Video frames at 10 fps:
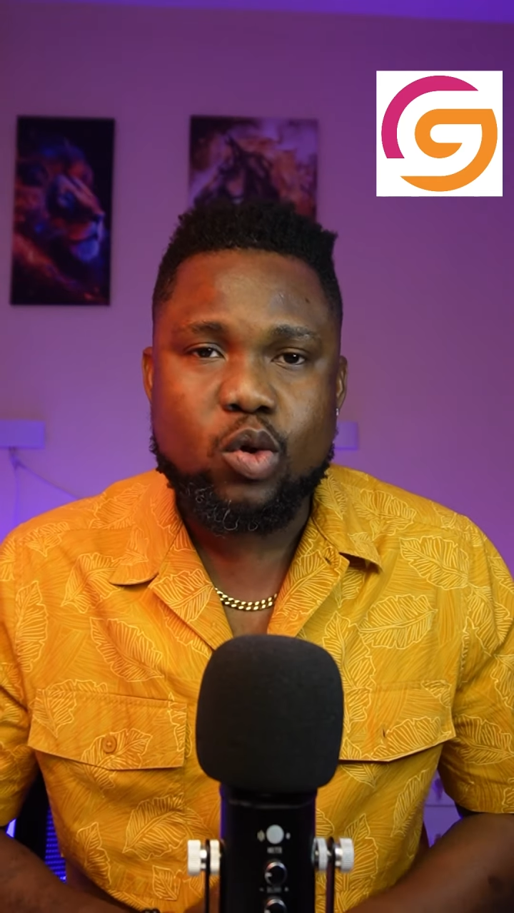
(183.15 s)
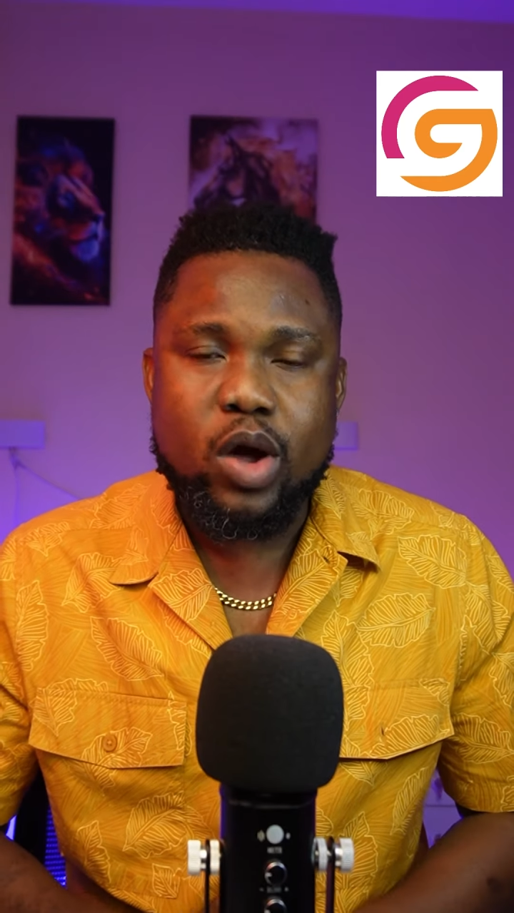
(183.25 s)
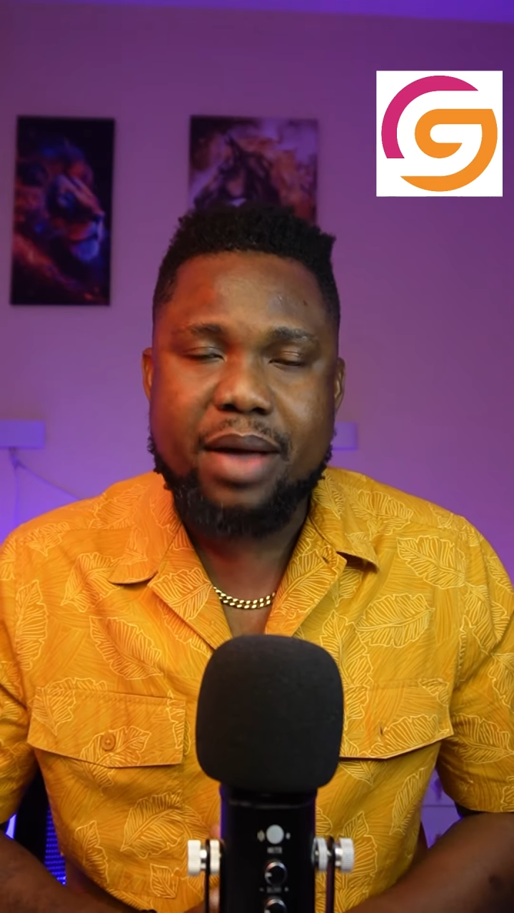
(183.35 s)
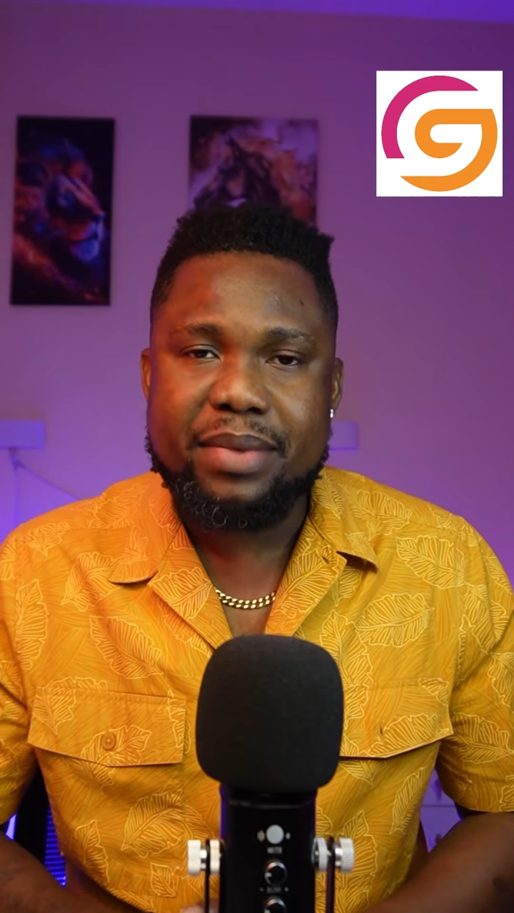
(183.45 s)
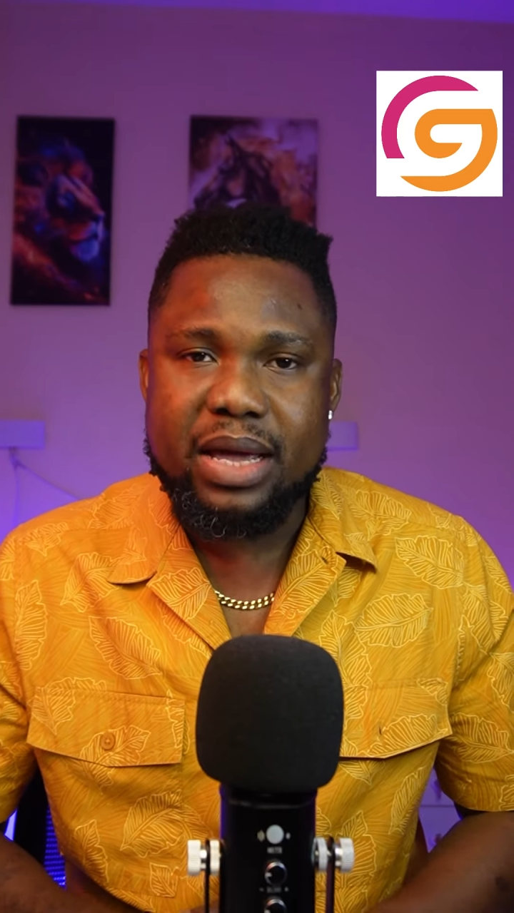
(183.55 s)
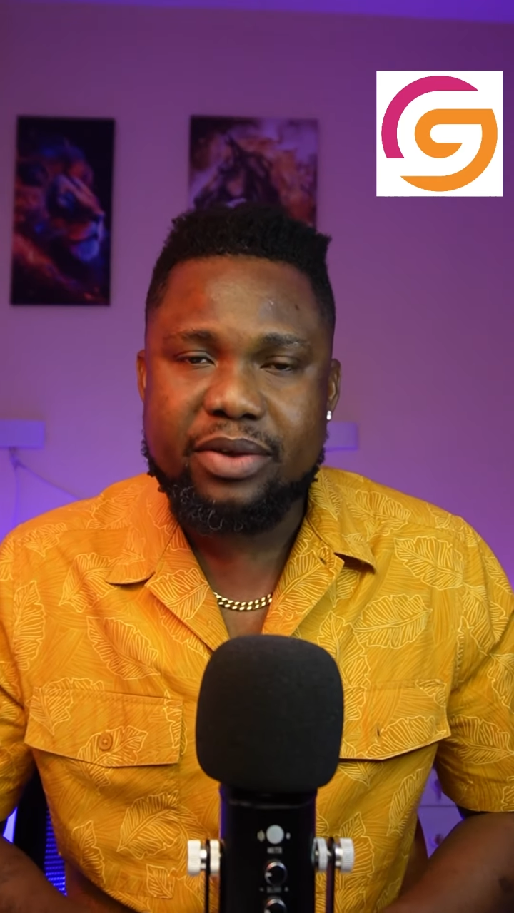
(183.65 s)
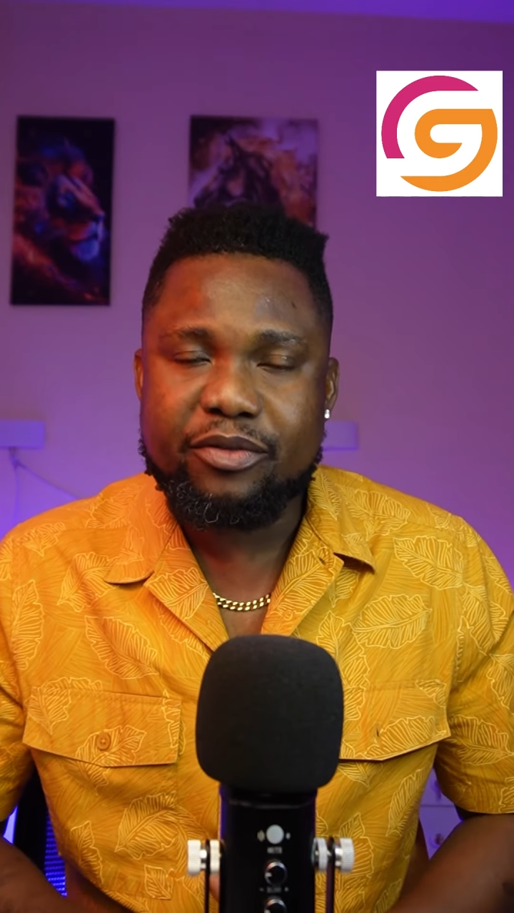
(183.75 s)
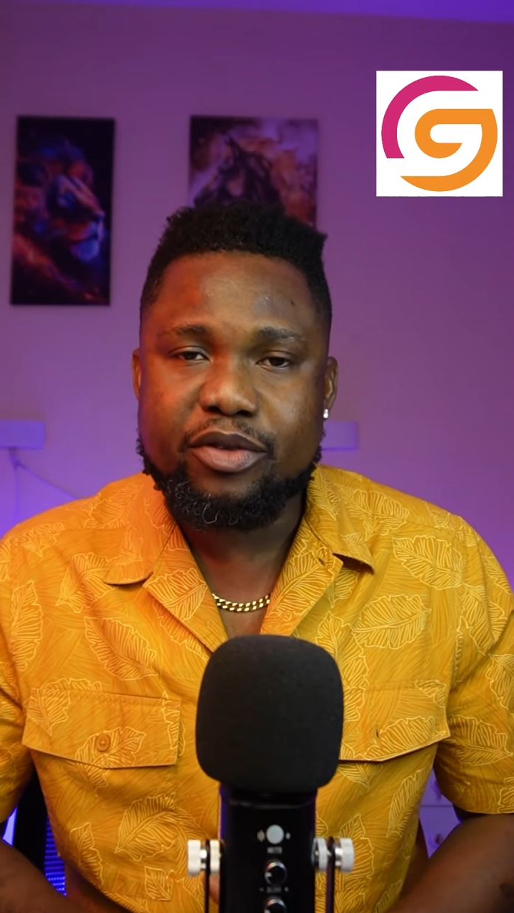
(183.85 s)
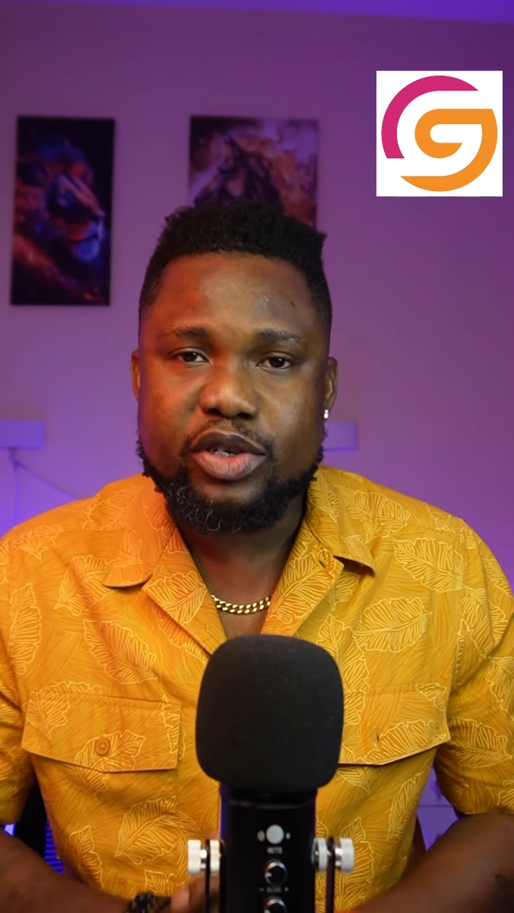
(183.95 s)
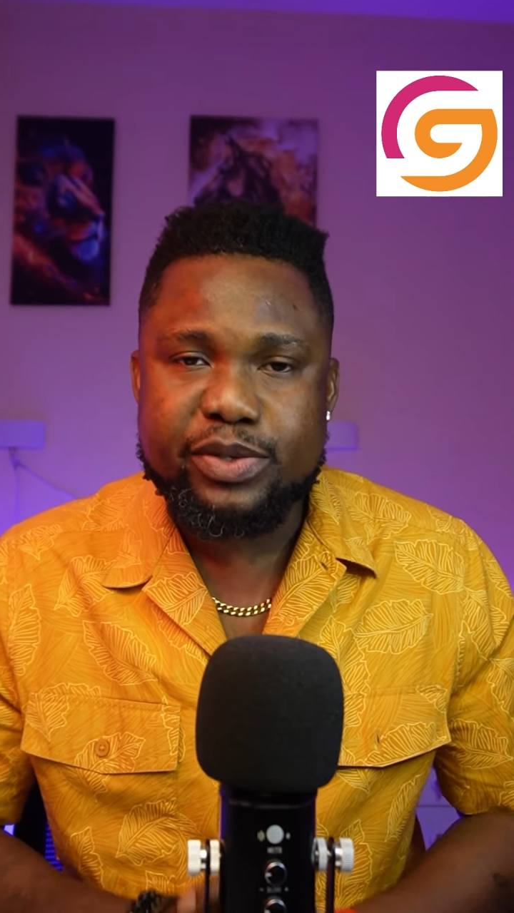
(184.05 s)
requirements
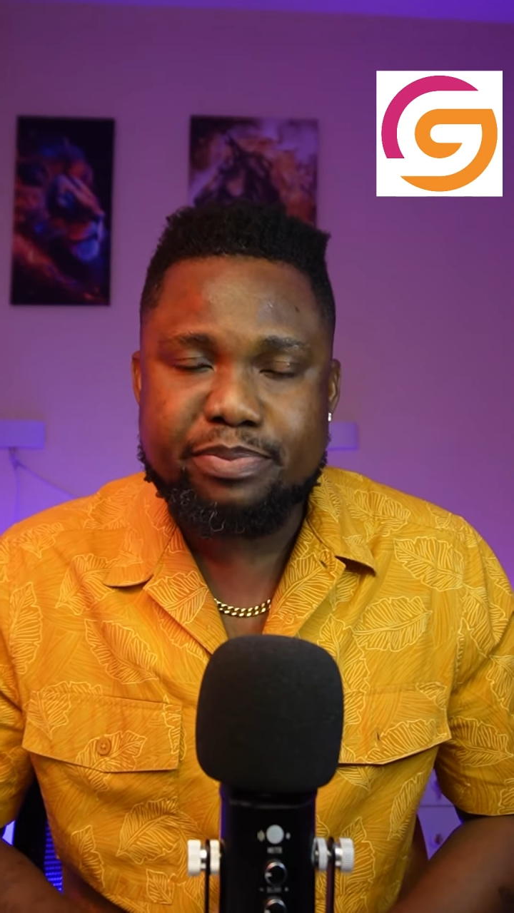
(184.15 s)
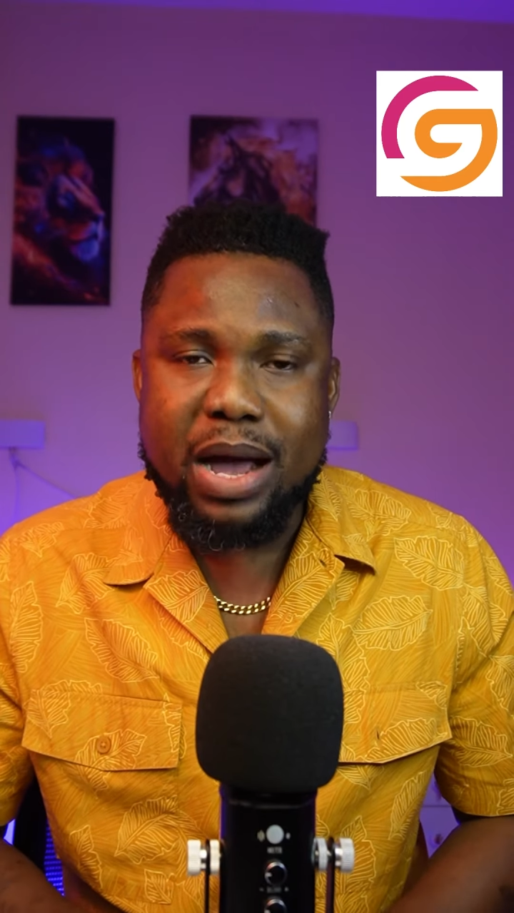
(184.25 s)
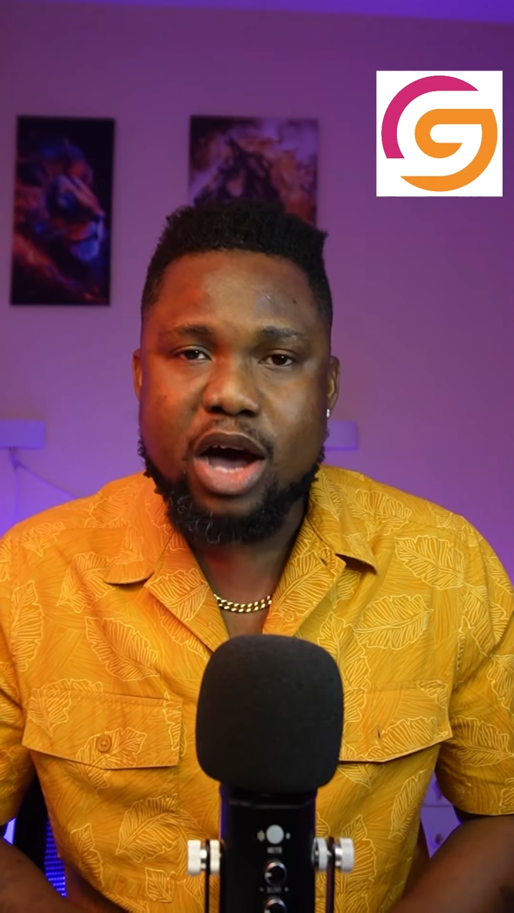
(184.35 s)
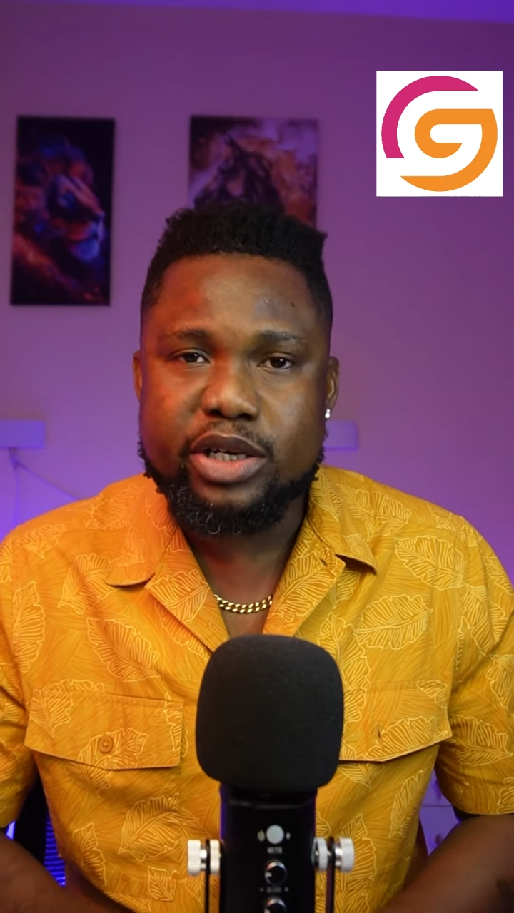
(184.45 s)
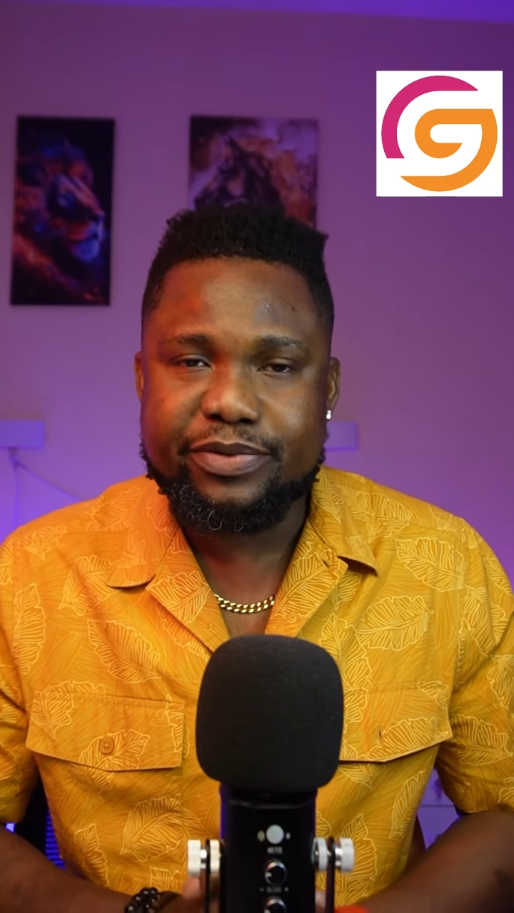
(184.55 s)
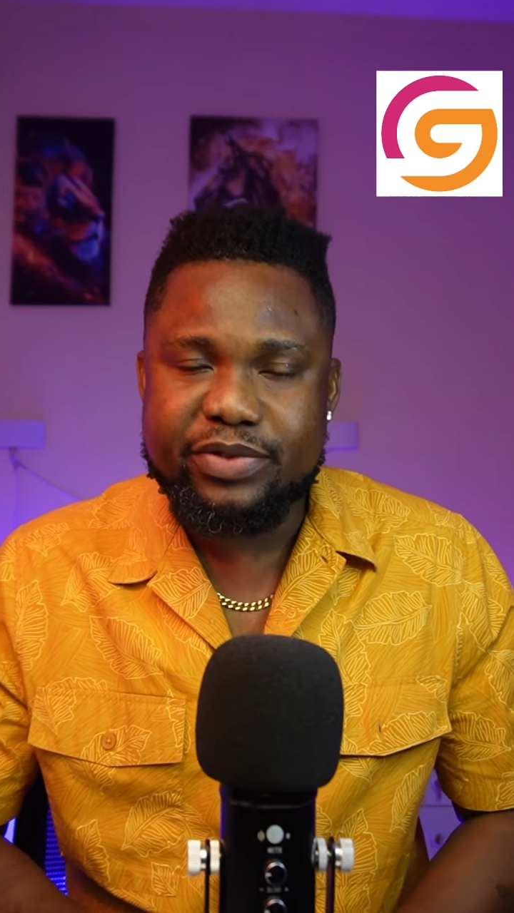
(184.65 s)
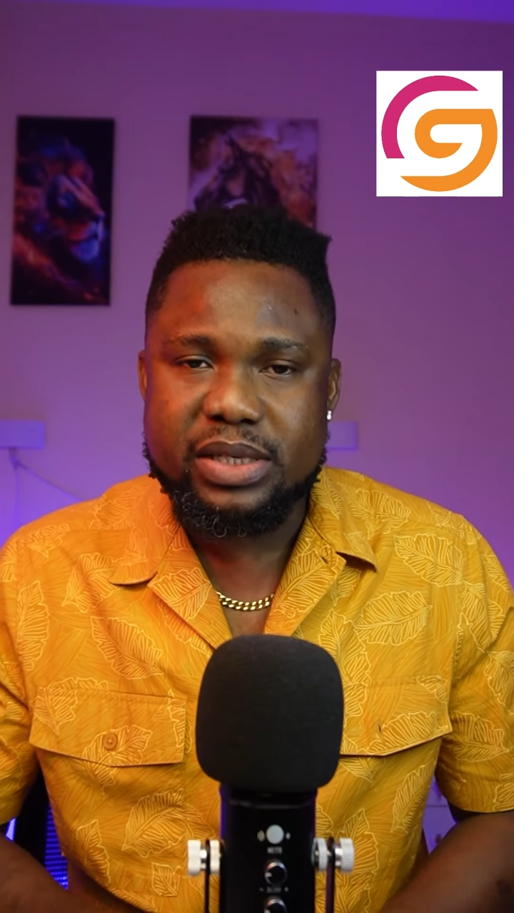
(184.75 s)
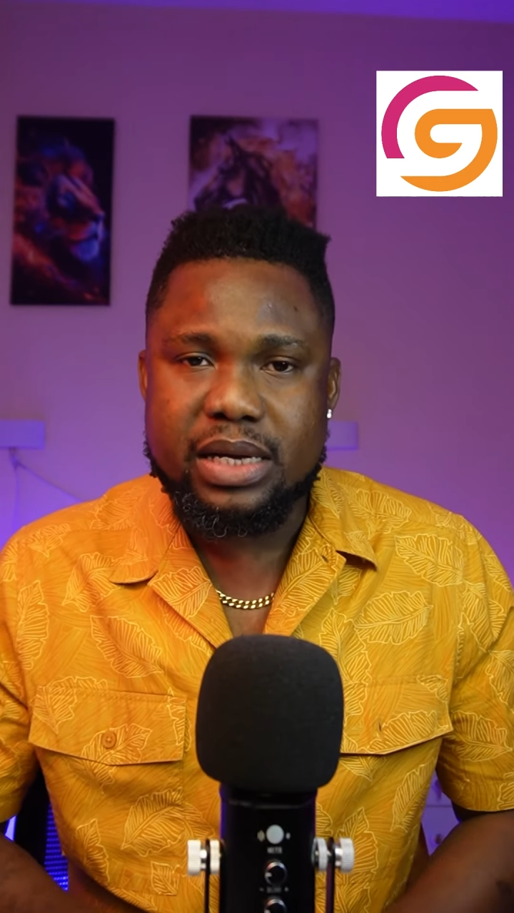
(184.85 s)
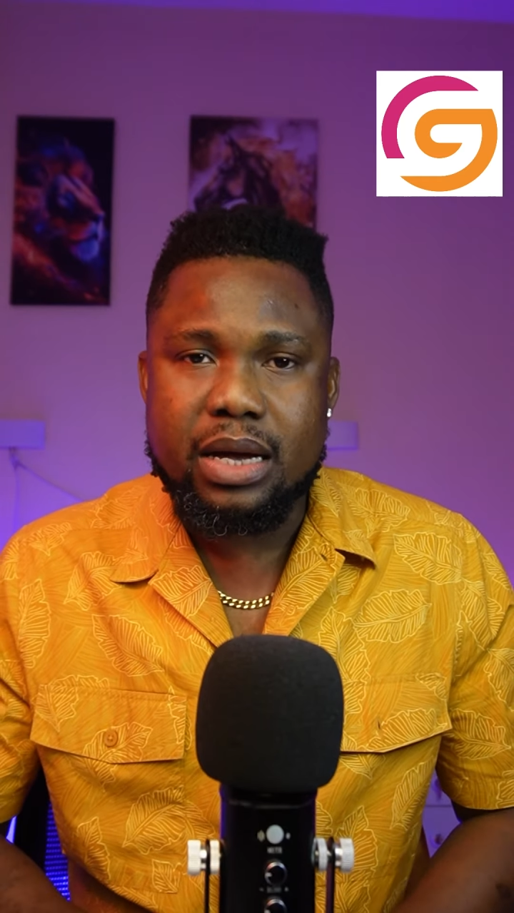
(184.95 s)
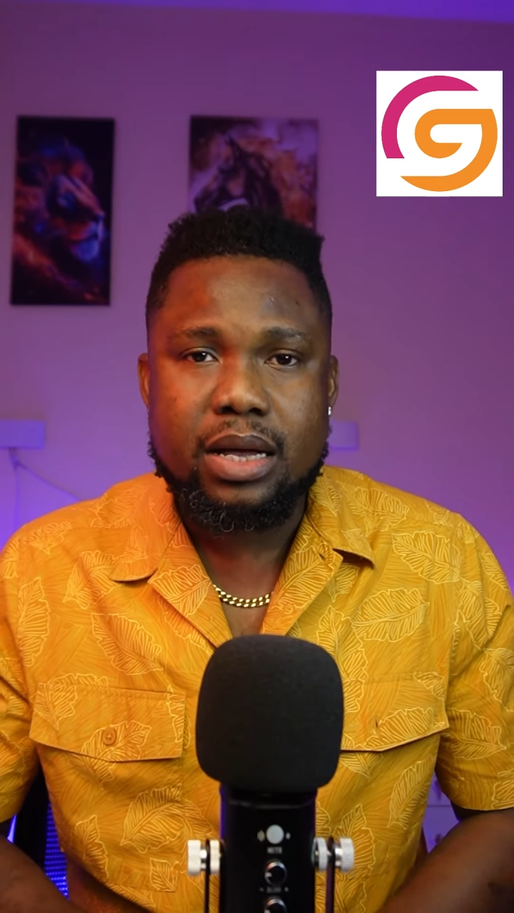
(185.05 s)
for spouse
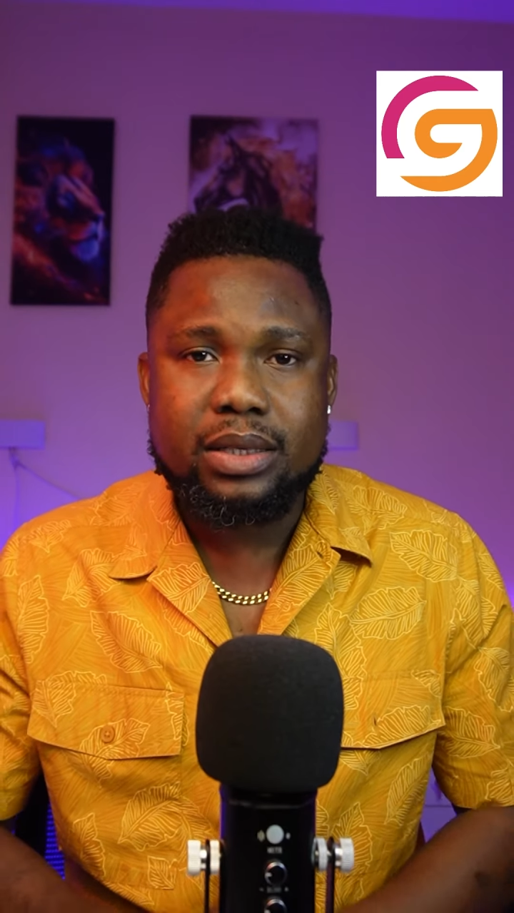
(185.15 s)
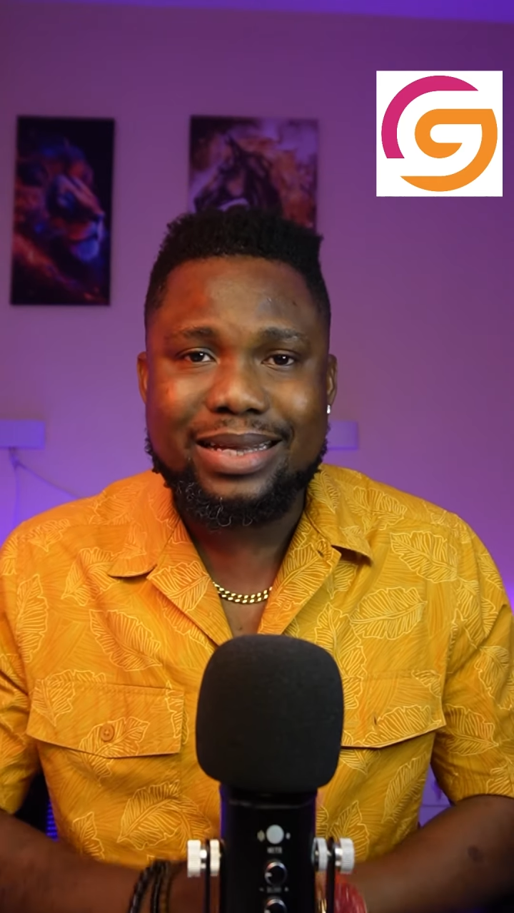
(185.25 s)
visa.